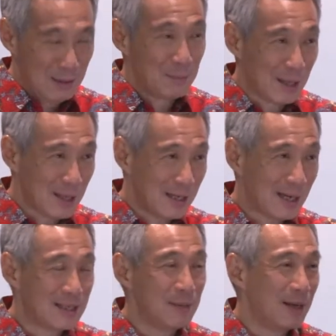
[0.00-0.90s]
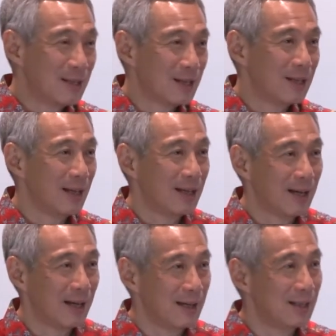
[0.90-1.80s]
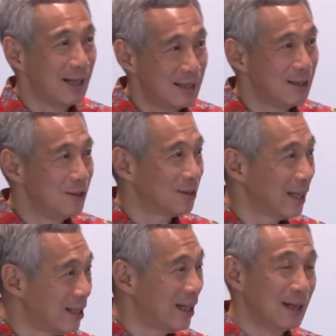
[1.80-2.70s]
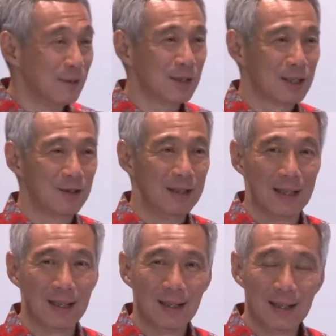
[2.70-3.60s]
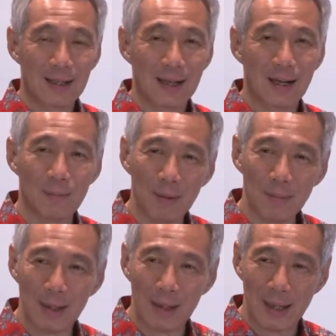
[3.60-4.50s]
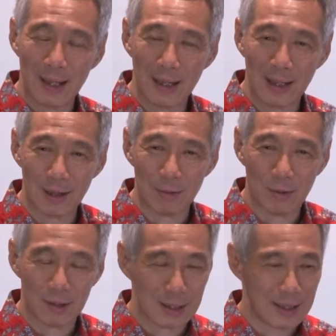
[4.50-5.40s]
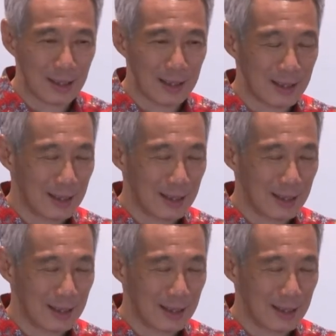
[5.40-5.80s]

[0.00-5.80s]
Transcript: Brother Nachi mentioned that I attended your 10th anniversary dinner. I remember, I think it was at